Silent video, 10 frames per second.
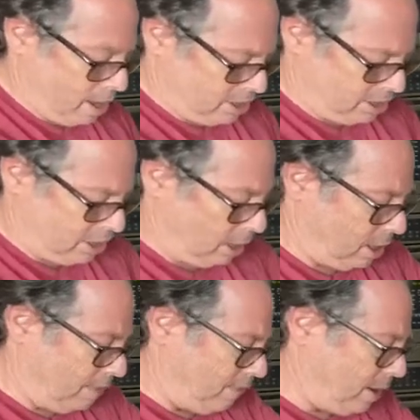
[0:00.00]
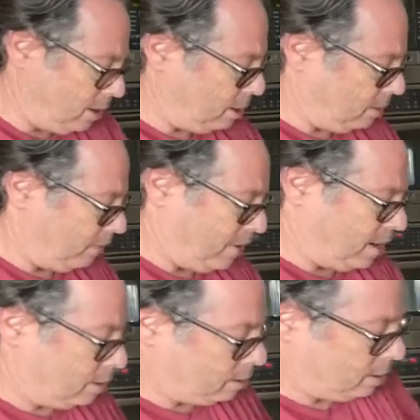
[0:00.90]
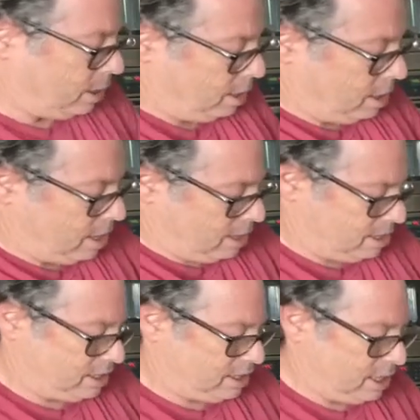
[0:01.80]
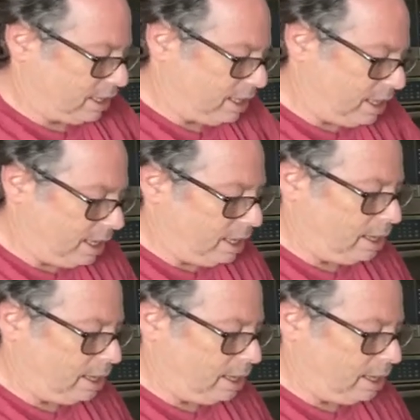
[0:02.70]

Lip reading: still a fairly sticky